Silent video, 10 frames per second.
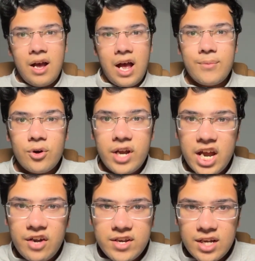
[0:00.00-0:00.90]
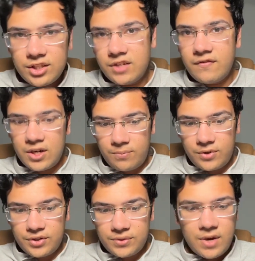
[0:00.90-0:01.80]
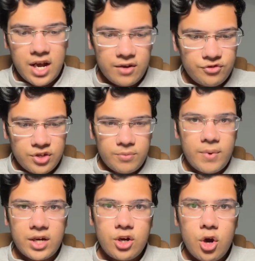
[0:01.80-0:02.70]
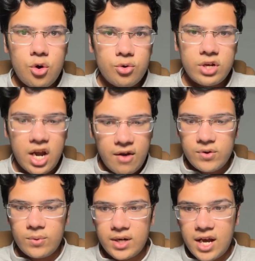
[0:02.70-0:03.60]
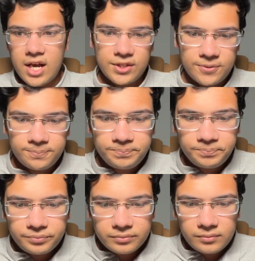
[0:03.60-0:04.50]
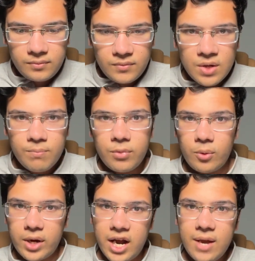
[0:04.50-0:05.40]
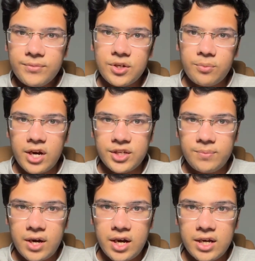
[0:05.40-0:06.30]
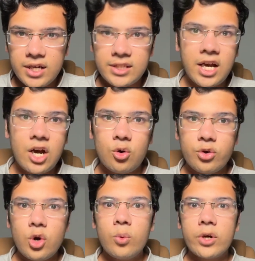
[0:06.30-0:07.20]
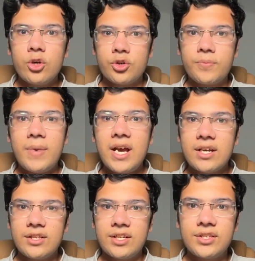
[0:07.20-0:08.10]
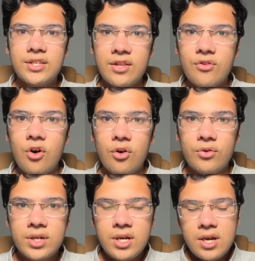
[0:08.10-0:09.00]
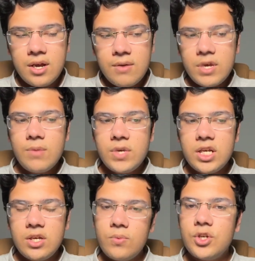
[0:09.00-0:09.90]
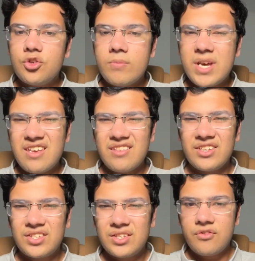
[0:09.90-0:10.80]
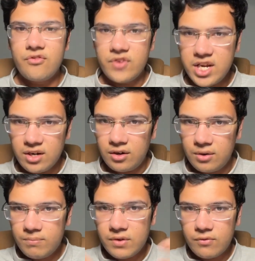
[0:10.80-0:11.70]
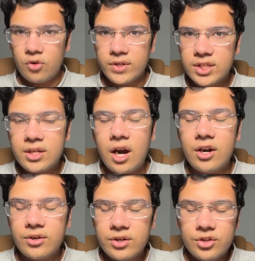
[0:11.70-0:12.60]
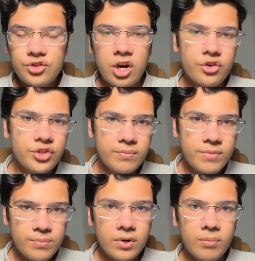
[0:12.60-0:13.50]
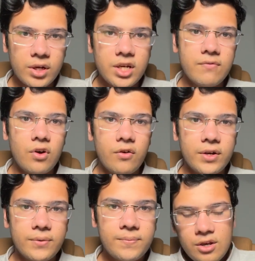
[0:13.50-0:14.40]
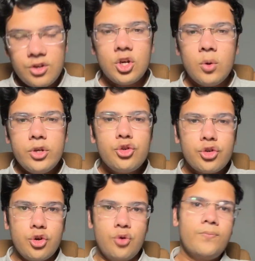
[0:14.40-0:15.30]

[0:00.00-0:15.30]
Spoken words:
I'm not angry at the developers. I have shipped bad code, everyone has. But what I am surprised by is how no one looked back at this and thought, maybe we should make this real before we start charging people money for it. You know what you should do?